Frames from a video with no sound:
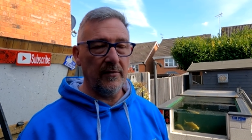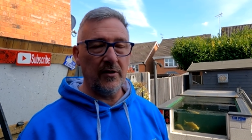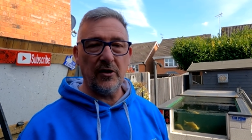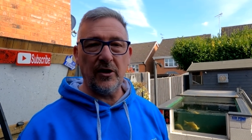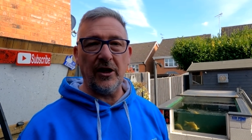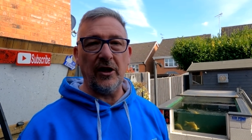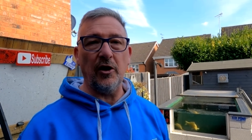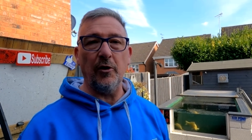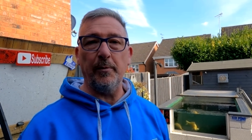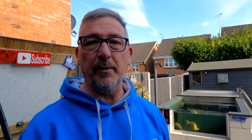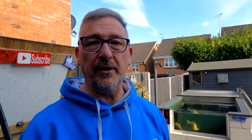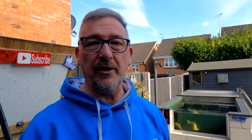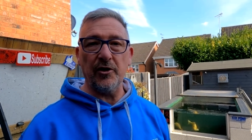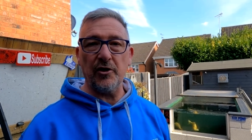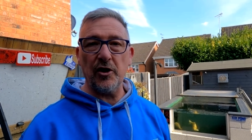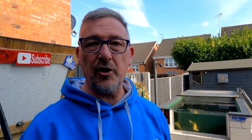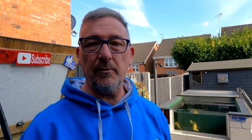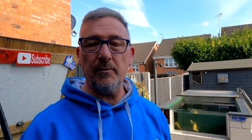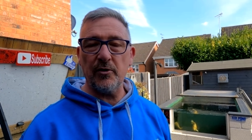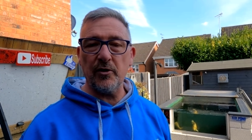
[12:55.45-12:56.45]
stick it up in
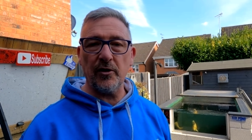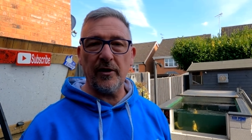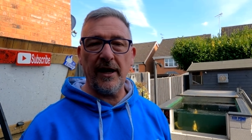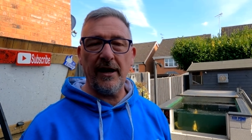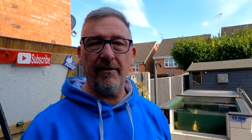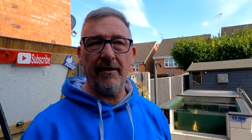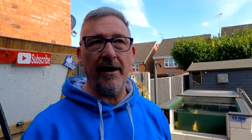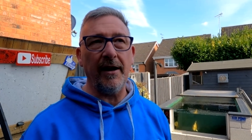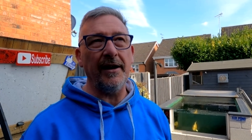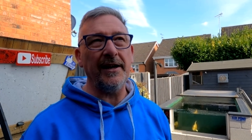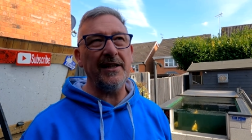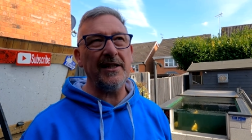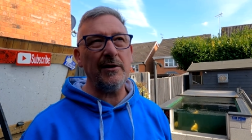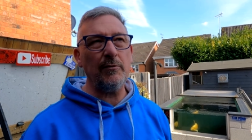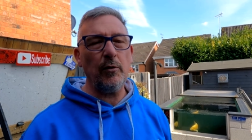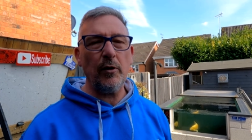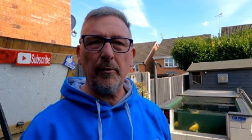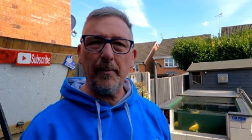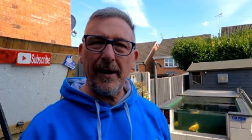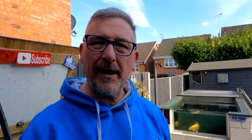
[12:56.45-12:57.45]
the tube and suck the air out. And he
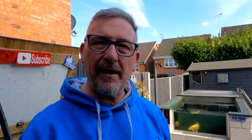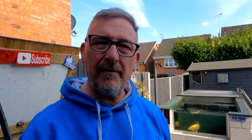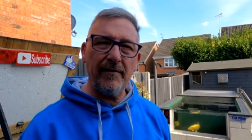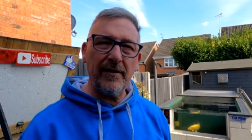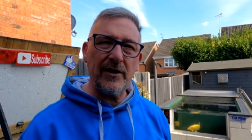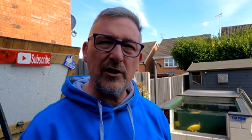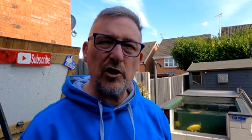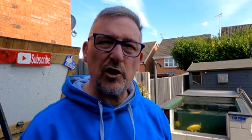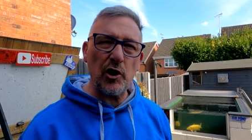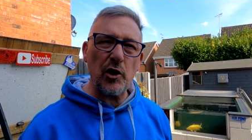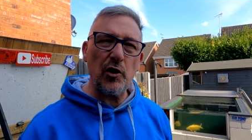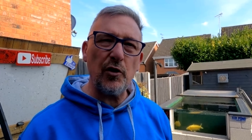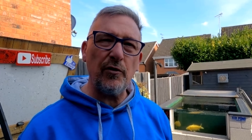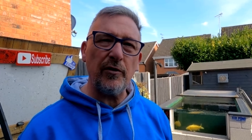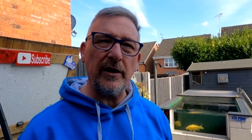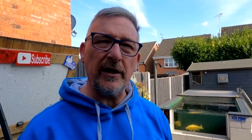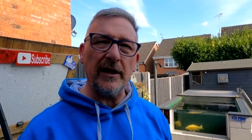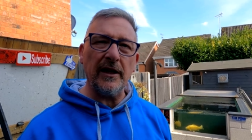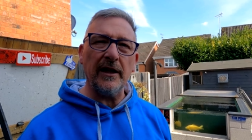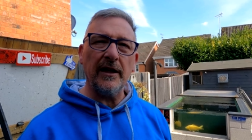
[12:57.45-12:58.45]
said, what about a
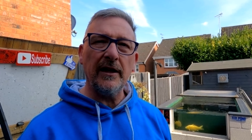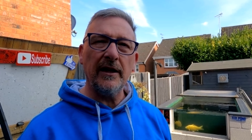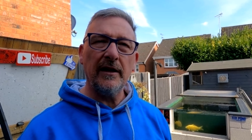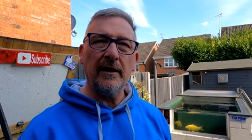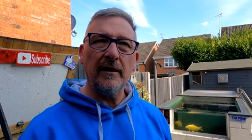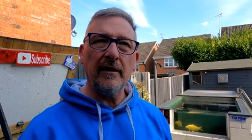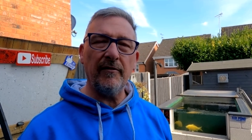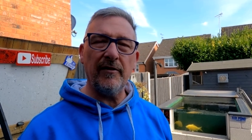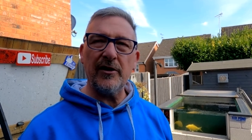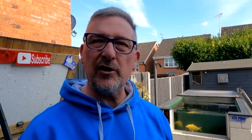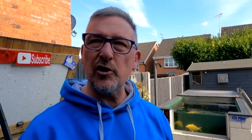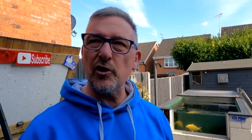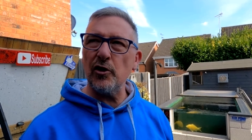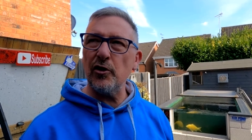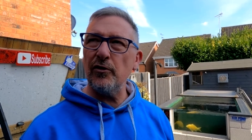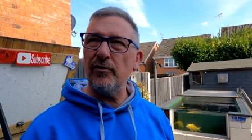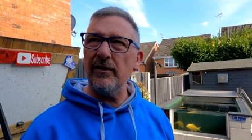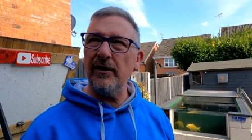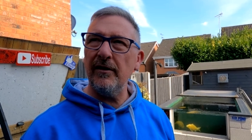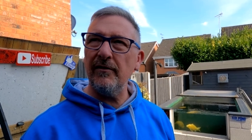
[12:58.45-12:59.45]
Venturi? A
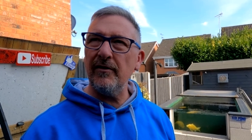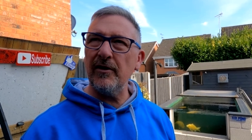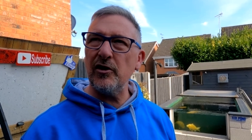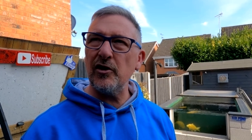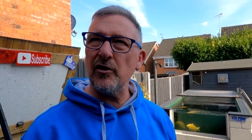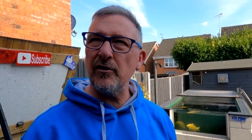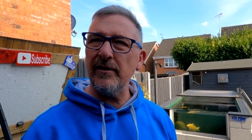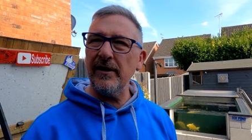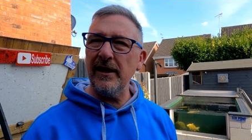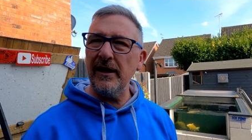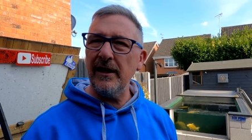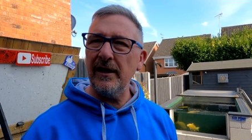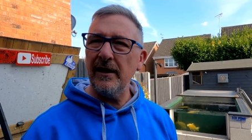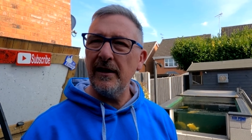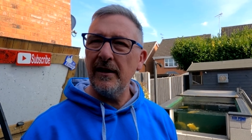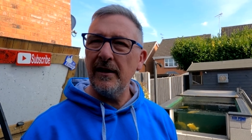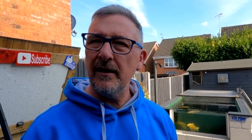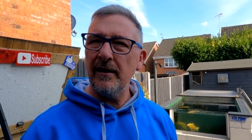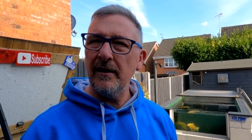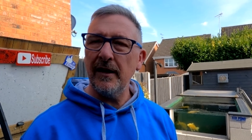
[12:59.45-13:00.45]
Venturi?
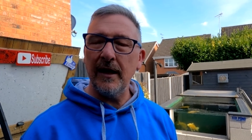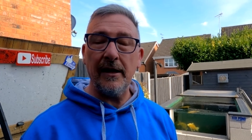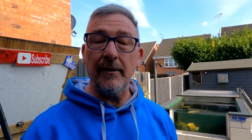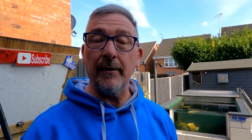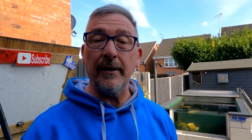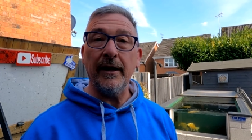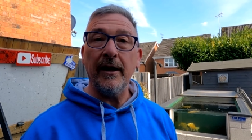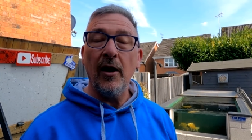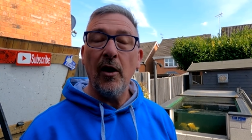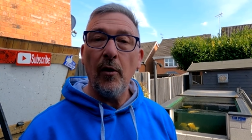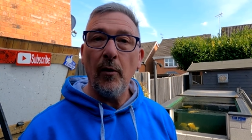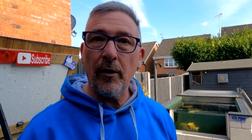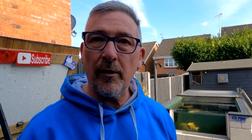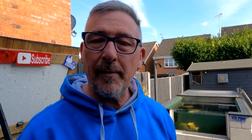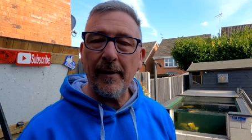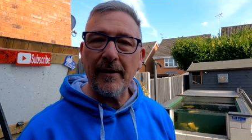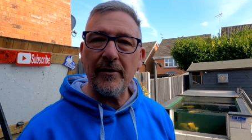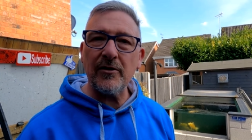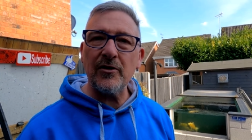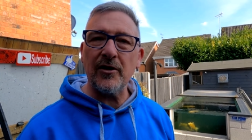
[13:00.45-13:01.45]
Anyway,
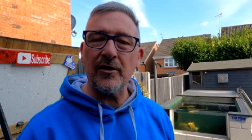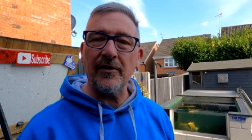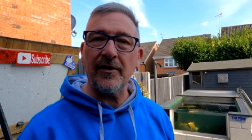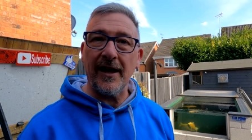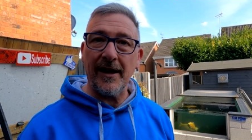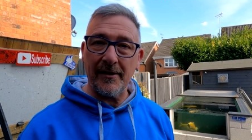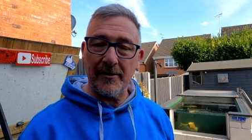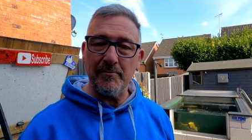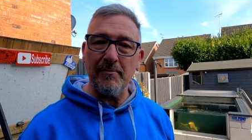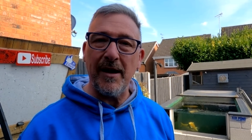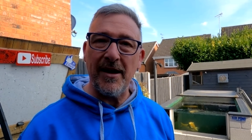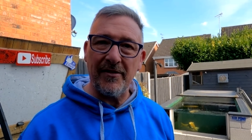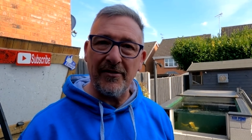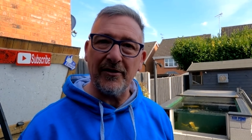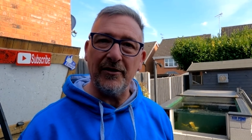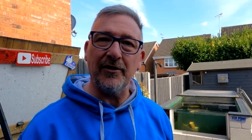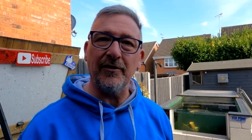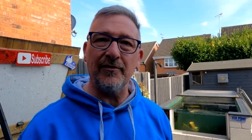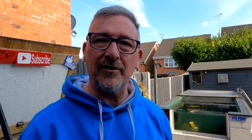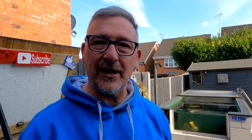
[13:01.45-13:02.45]
what about that
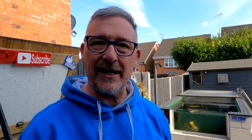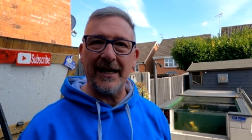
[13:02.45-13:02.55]
method of